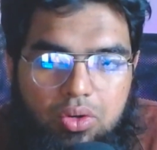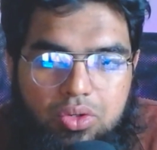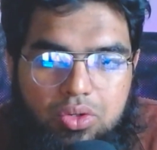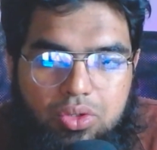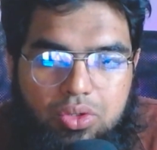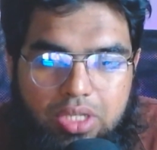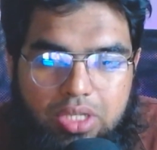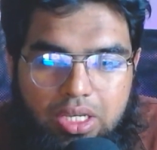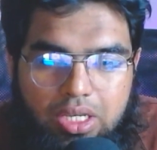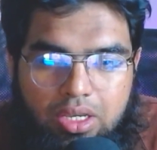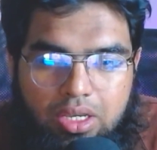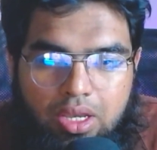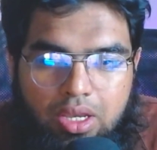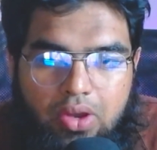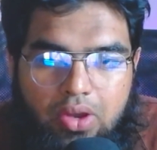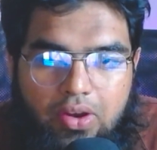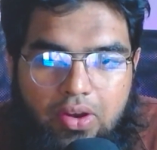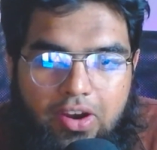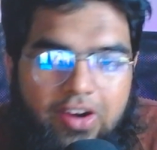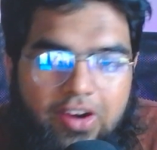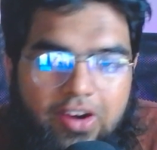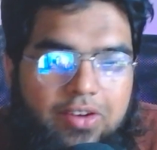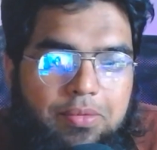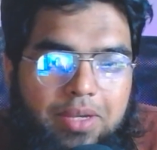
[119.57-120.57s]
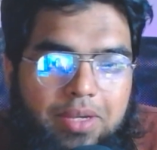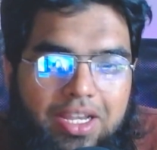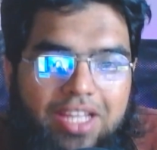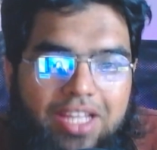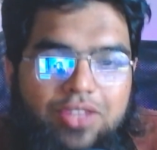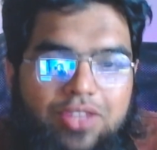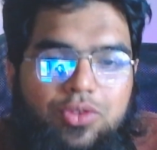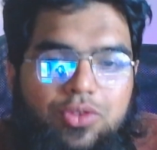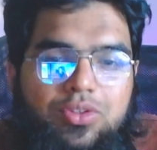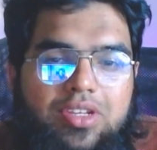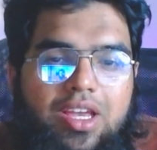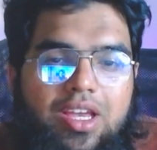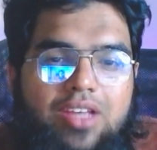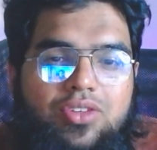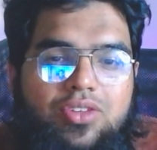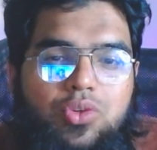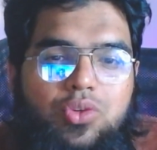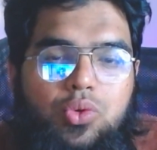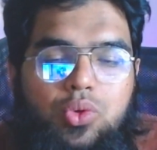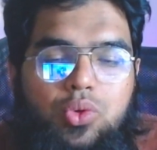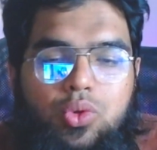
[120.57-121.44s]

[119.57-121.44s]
the Arabic Enthusiast Urdu